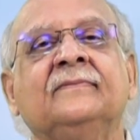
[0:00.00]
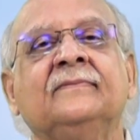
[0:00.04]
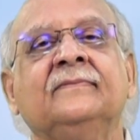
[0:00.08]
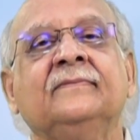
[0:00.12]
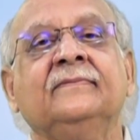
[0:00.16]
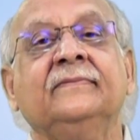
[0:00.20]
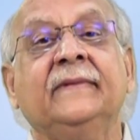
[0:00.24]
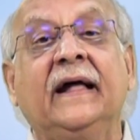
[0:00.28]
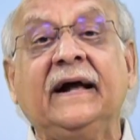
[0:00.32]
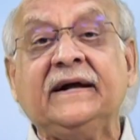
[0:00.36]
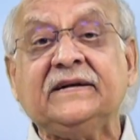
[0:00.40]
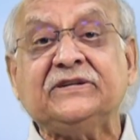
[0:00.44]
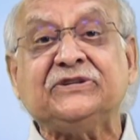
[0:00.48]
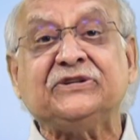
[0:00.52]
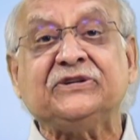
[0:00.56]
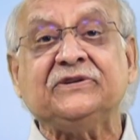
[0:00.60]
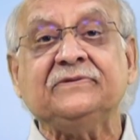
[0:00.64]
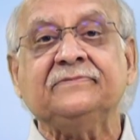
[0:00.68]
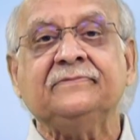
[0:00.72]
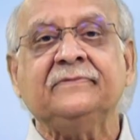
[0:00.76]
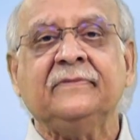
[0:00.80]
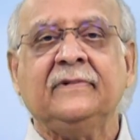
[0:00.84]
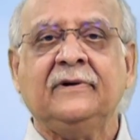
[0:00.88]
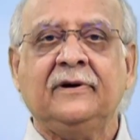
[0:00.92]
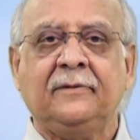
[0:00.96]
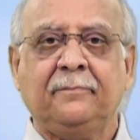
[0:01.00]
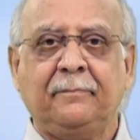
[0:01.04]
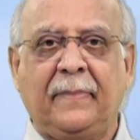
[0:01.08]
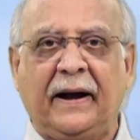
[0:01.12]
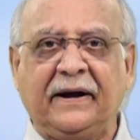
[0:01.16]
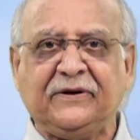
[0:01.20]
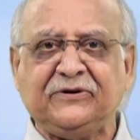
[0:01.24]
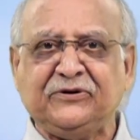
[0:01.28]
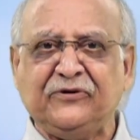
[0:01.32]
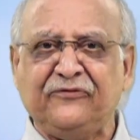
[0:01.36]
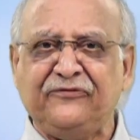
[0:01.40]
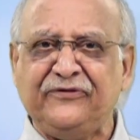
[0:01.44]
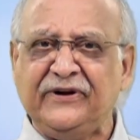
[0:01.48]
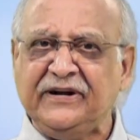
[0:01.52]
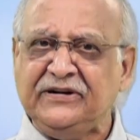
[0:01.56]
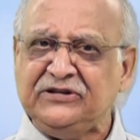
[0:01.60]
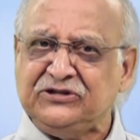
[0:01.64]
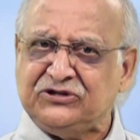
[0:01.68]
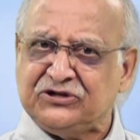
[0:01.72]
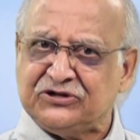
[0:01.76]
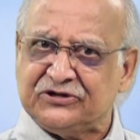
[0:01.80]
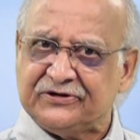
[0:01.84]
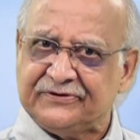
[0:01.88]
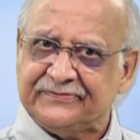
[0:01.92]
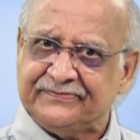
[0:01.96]
Next, back to
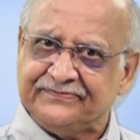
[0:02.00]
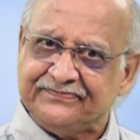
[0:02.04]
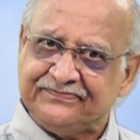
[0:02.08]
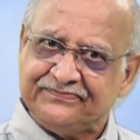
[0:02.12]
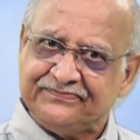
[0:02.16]
French.